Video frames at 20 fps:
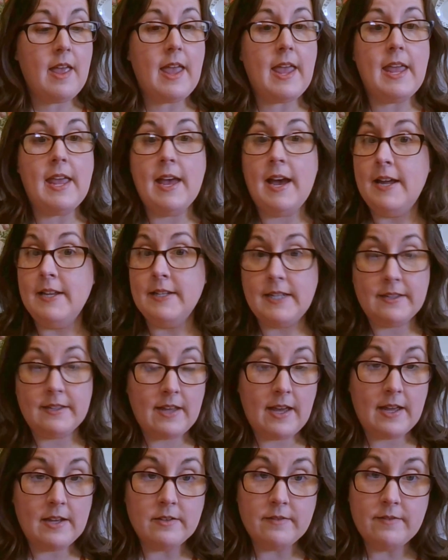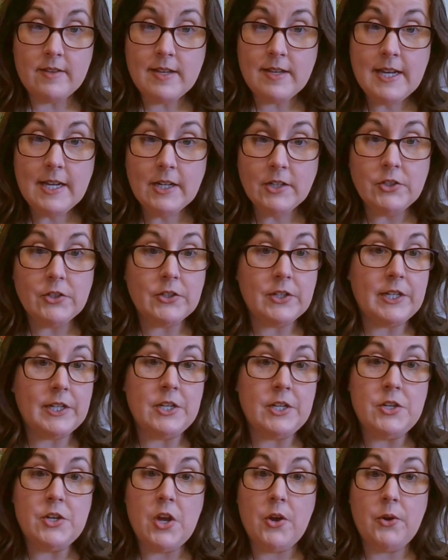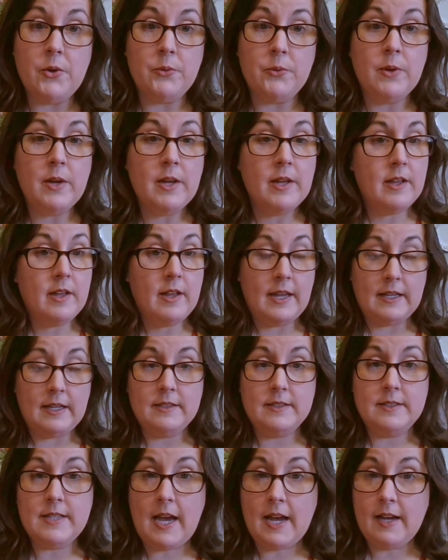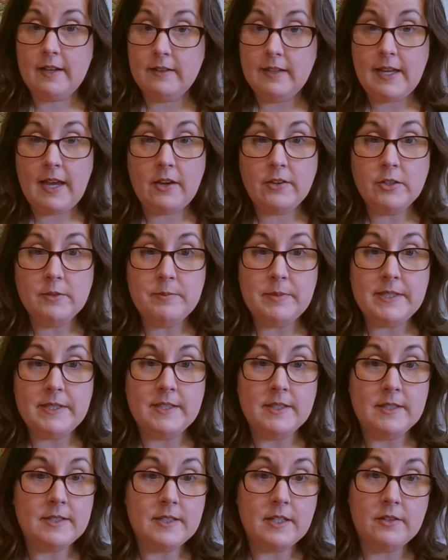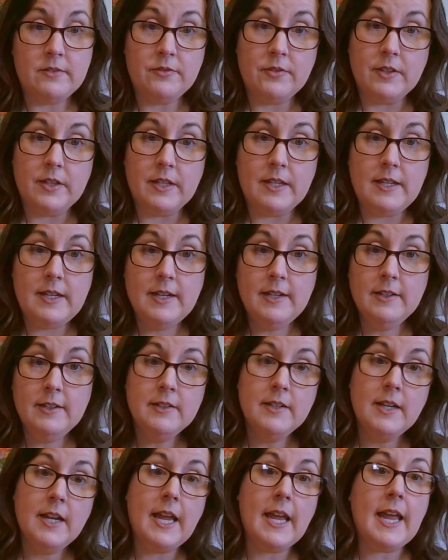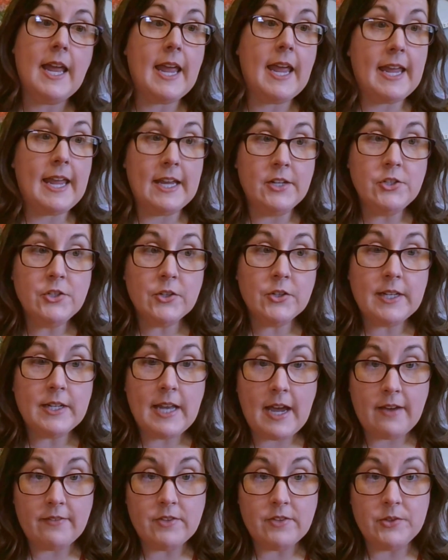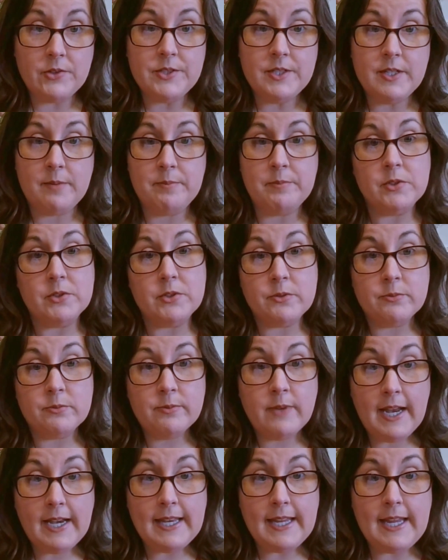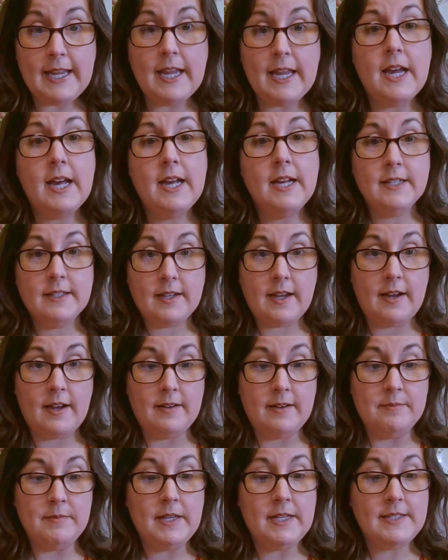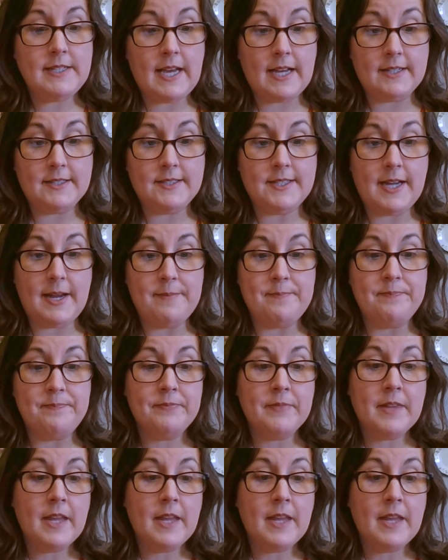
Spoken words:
And at the end of the year, you're going to know exactly how your business did for the year. And you're going to have those numbers ready come tax time.